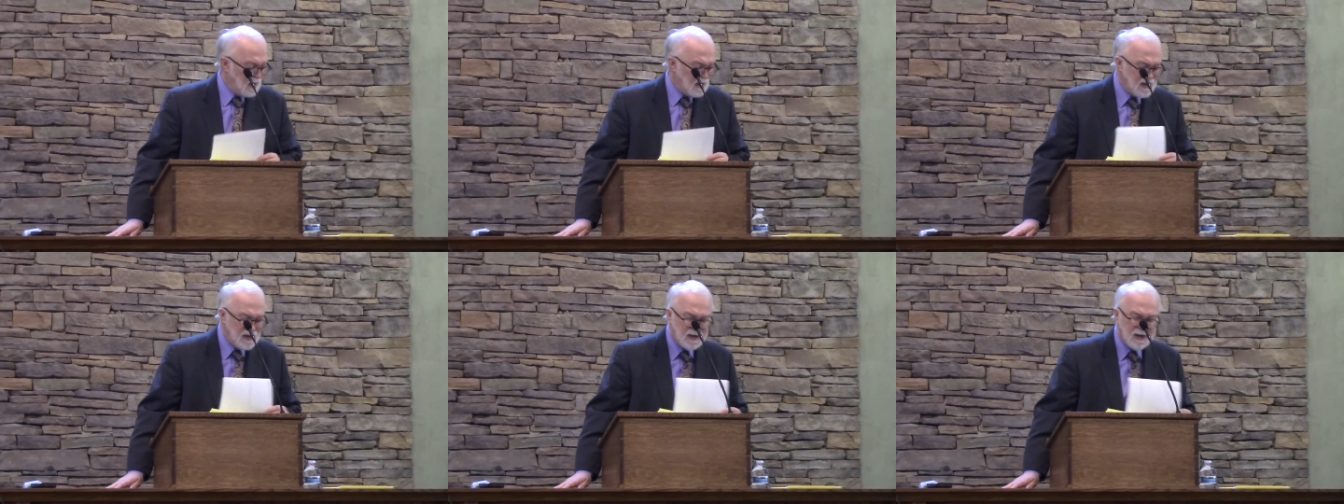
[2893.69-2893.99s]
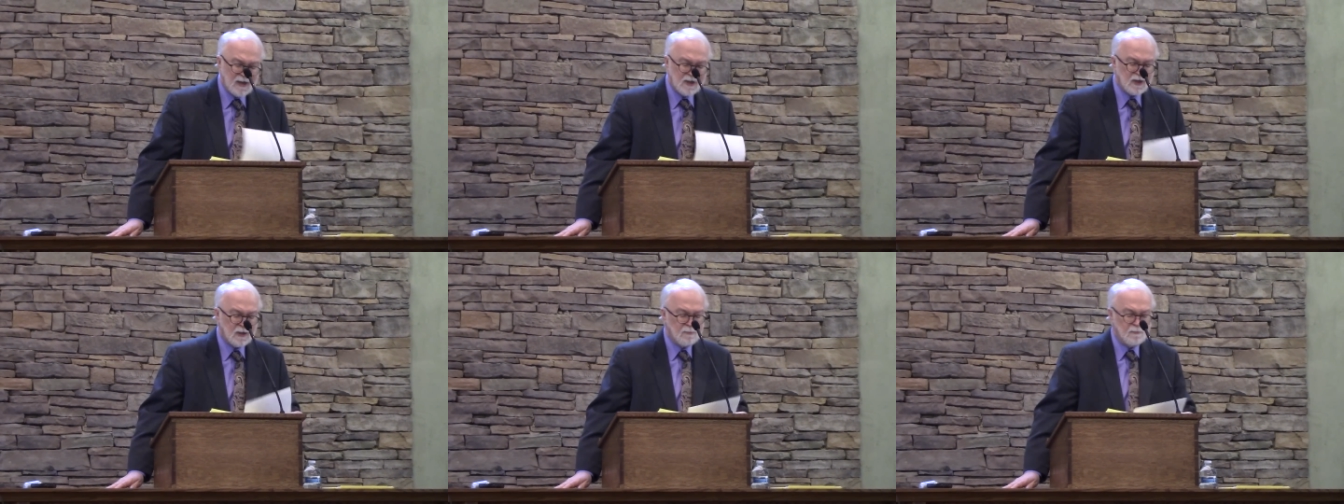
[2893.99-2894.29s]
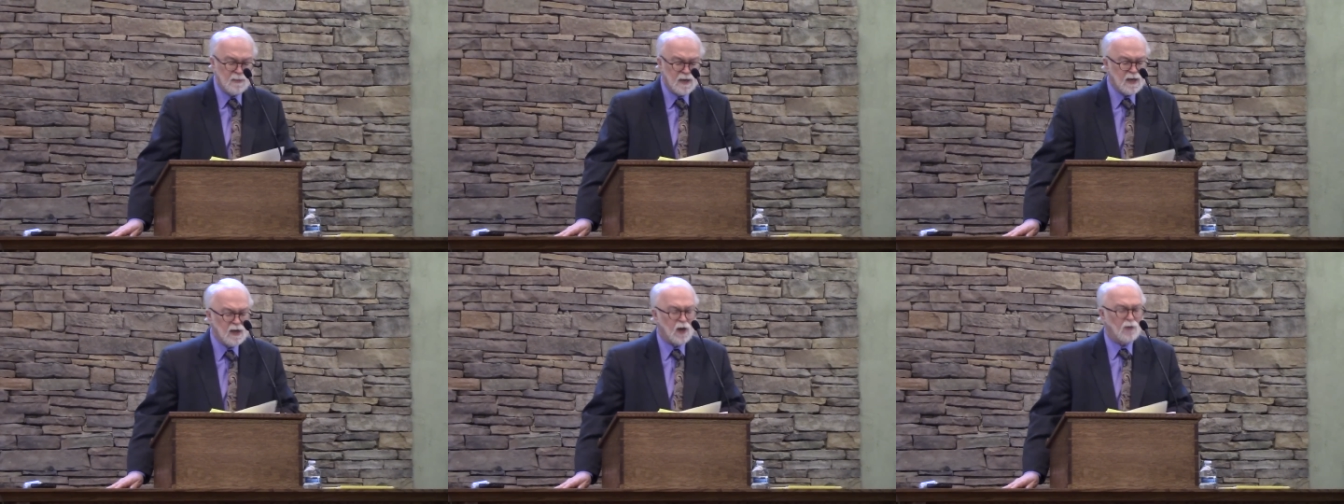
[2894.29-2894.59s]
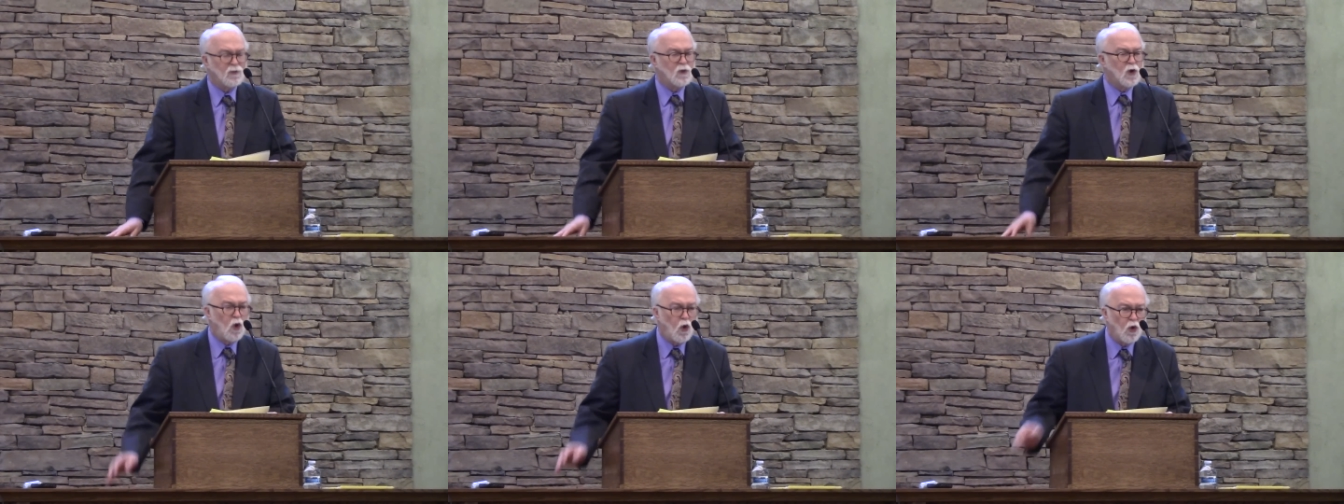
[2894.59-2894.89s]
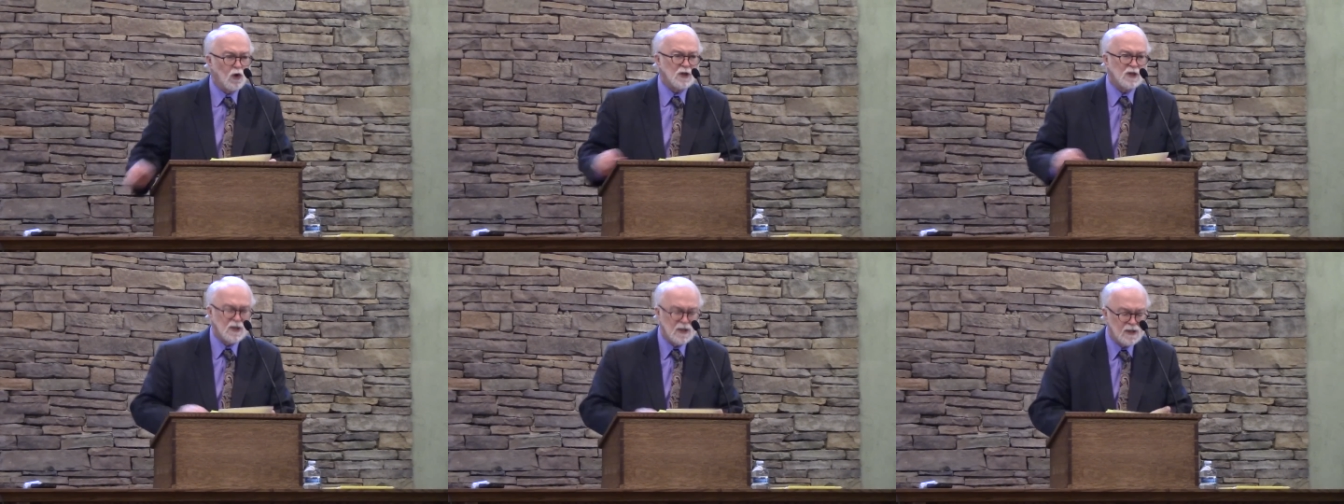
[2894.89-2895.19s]
Now, he doesn't mean, of
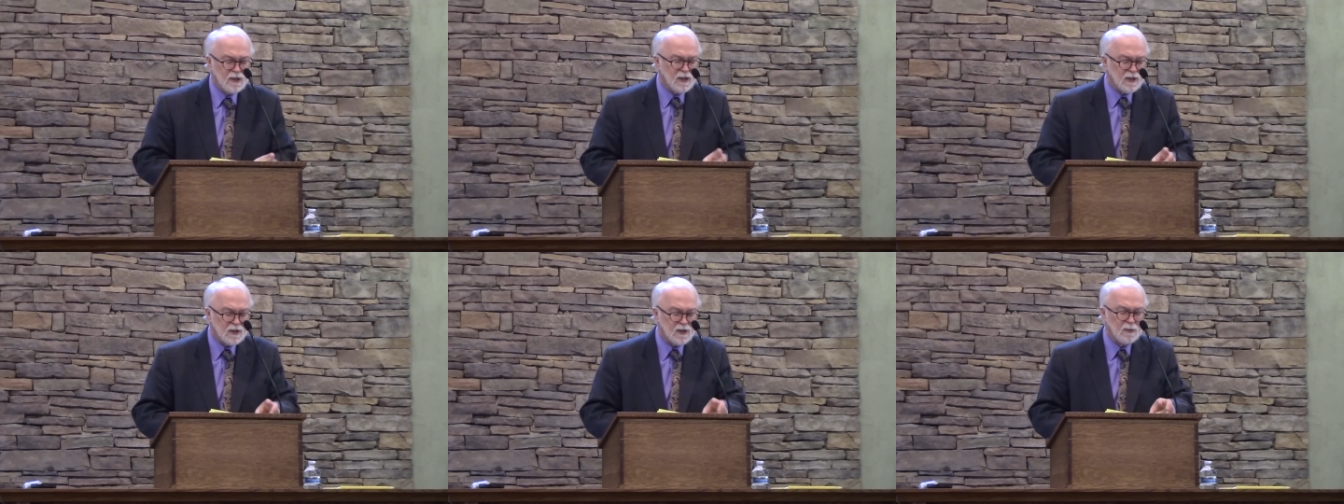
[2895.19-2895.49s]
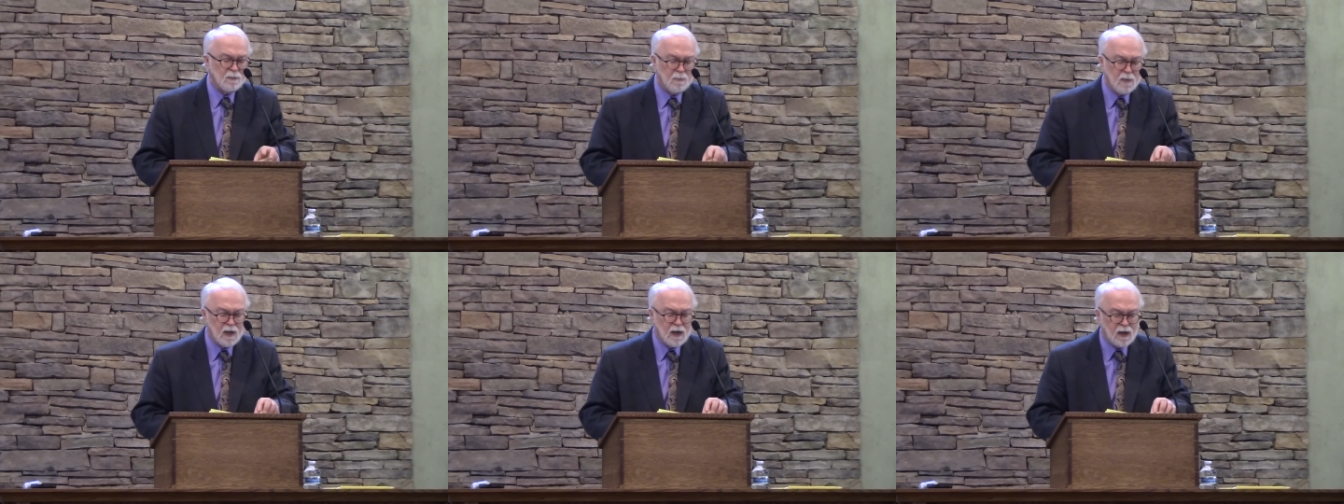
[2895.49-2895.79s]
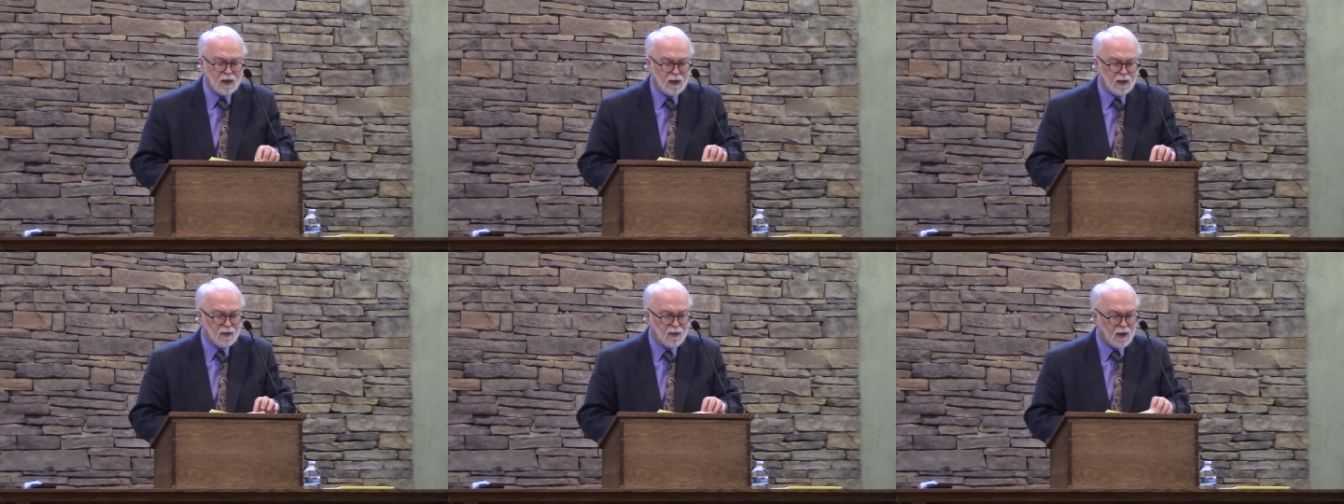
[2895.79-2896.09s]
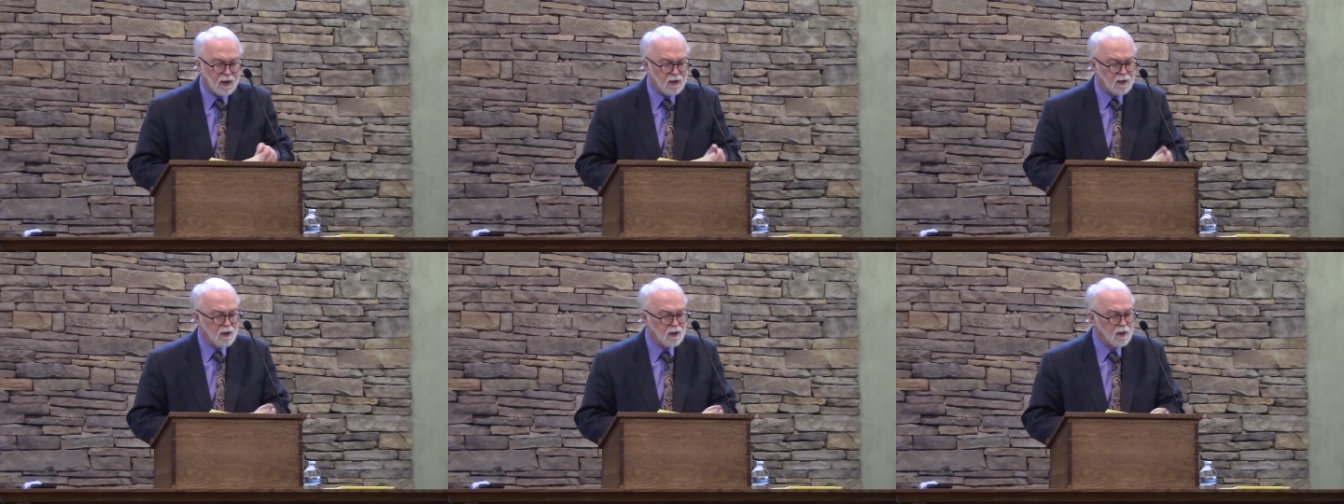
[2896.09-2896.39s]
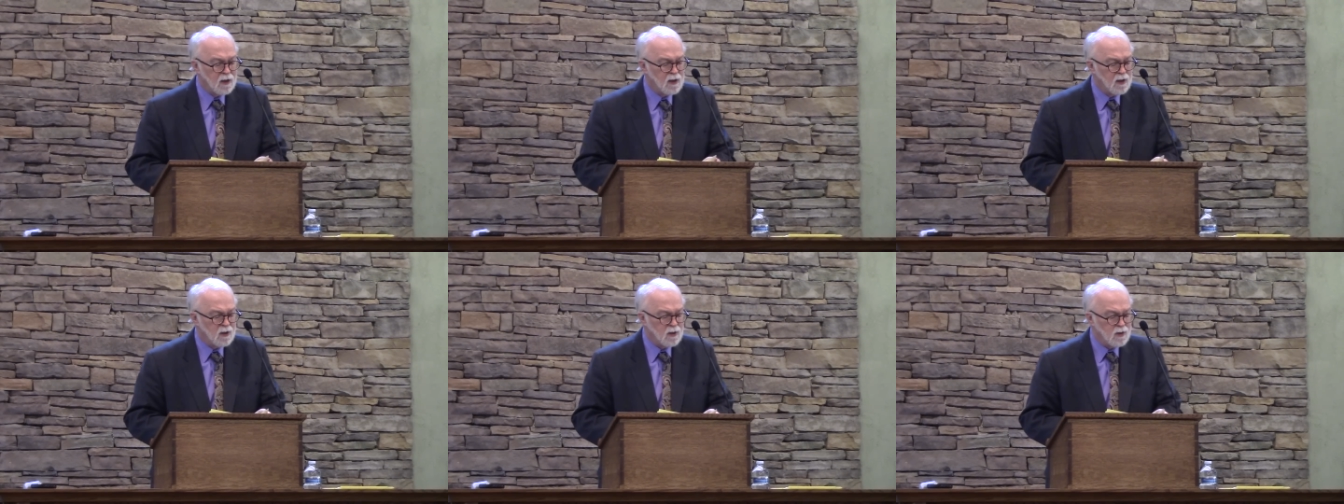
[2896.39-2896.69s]
course, he doesn't mean
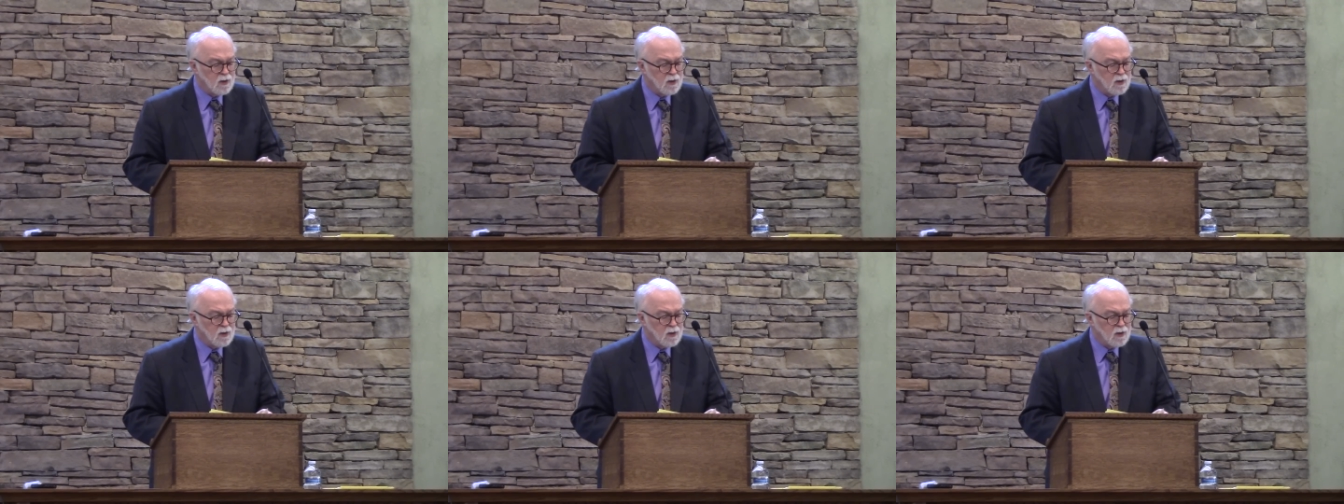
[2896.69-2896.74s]
that